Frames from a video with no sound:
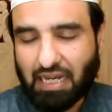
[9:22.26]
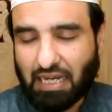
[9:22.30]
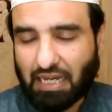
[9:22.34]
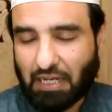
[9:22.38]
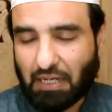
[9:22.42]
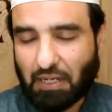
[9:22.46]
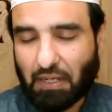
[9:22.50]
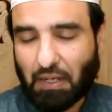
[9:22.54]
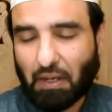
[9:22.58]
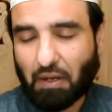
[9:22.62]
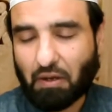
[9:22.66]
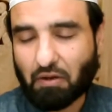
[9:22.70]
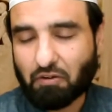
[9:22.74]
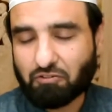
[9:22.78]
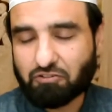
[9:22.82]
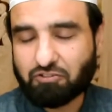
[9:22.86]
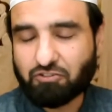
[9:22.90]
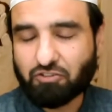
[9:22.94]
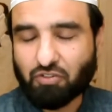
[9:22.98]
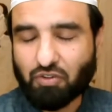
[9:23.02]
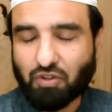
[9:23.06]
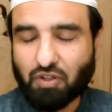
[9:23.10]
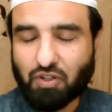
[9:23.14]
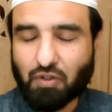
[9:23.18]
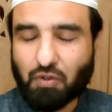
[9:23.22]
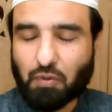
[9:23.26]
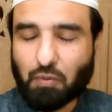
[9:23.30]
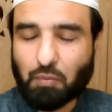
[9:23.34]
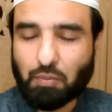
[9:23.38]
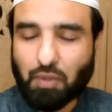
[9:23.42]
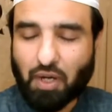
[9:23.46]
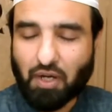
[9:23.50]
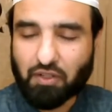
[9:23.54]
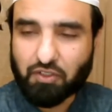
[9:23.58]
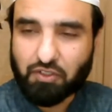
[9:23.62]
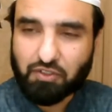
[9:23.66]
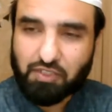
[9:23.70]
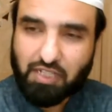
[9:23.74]

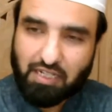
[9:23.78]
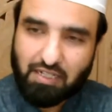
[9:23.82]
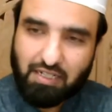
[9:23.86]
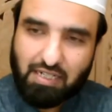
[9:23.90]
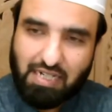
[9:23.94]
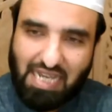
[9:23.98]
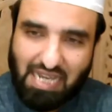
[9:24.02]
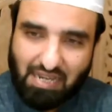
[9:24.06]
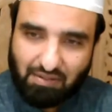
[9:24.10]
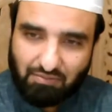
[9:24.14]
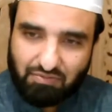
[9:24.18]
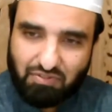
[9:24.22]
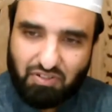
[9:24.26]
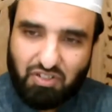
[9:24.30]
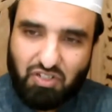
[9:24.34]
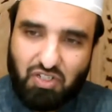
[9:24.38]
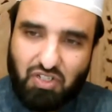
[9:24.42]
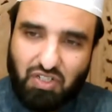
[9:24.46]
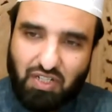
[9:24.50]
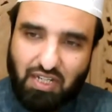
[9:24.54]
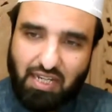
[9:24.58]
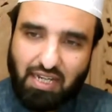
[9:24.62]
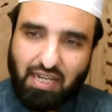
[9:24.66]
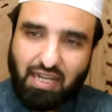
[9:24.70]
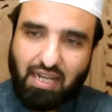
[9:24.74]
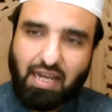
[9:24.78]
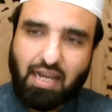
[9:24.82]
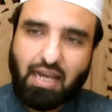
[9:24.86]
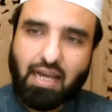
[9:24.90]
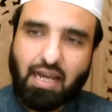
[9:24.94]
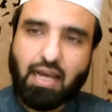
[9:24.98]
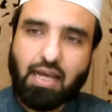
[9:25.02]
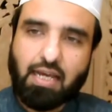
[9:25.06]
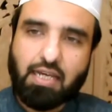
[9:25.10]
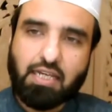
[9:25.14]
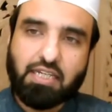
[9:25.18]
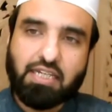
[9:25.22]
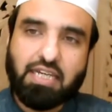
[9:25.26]
other than leaves.
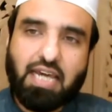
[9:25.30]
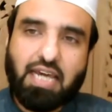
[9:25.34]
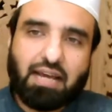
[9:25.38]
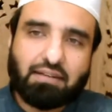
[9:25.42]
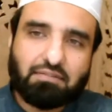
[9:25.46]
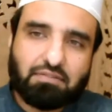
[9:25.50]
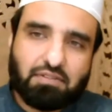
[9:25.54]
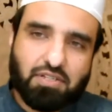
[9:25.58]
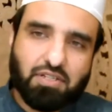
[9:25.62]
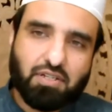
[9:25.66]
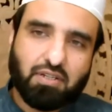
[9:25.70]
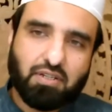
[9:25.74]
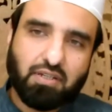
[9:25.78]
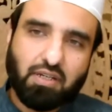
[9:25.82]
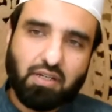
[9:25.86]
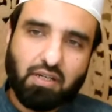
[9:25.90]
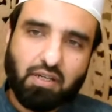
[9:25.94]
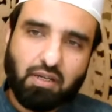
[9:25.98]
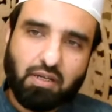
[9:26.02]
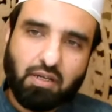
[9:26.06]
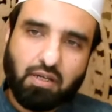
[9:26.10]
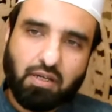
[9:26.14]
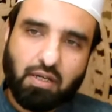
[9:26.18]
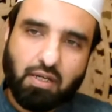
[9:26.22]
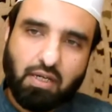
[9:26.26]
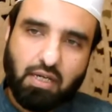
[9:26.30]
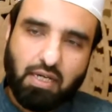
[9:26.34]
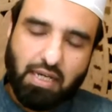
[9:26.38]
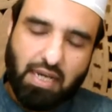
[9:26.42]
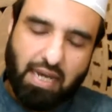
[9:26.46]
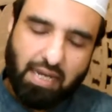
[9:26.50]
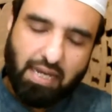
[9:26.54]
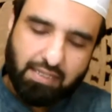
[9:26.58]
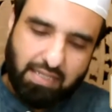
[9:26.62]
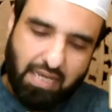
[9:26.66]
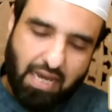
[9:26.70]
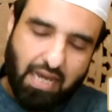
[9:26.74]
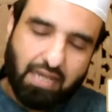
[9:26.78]
Yet
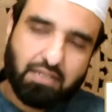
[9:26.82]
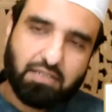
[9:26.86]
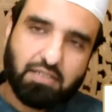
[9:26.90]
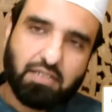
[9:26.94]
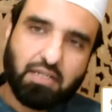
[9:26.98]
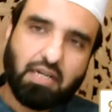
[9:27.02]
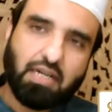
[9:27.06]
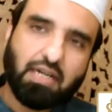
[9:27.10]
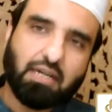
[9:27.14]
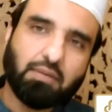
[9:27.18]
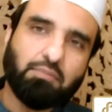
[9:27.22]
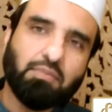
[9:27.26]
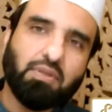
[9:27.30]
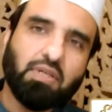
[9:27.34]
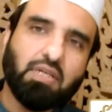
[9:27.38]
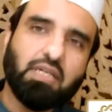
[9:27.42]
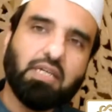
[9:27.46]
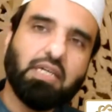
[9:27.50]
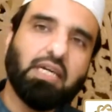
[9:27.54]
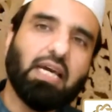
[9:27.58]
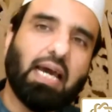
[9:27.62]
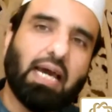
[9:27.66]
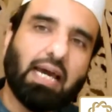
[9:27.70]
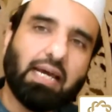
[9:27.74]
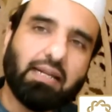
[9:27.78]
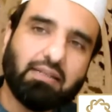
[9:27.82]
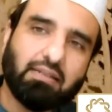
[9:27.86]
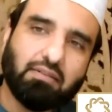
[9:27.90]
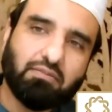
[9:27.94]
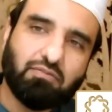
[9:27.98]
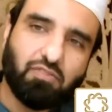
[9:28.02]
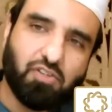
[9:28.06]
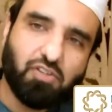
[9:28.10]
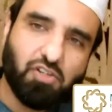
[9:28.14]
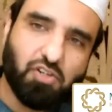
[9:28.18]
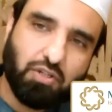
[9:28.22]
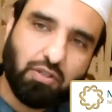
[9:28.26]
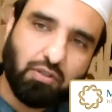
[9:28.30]
at that time he had
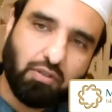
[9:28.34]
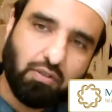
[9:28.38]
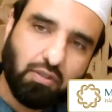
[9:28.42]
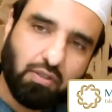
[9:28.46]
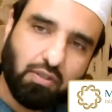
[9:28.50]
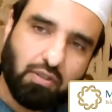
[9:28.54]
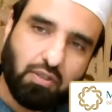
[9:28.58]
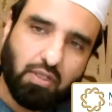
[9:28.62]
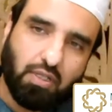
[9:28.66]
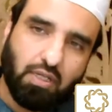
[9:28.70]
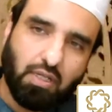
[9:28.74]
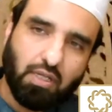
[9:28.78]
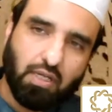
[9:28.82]
the vision.